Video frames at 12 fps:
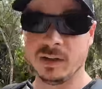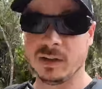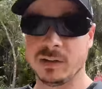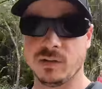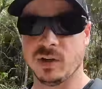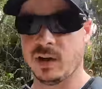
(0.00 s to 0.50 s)

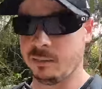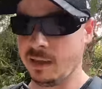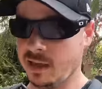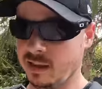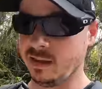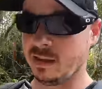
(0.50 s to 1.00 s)
Good job,
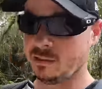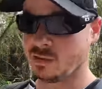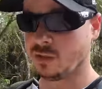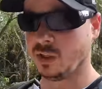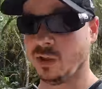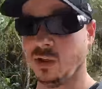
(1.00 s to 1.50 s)
Kayla, that was
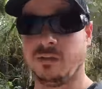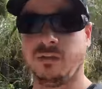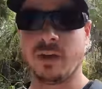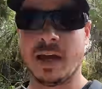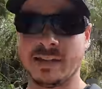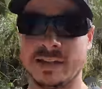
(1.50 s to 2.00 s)
really good. If
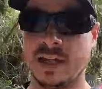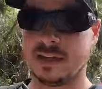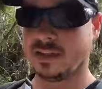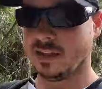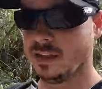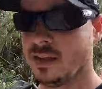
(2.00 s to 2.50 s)
you guys
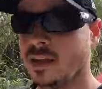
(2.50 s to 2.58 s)
liked it,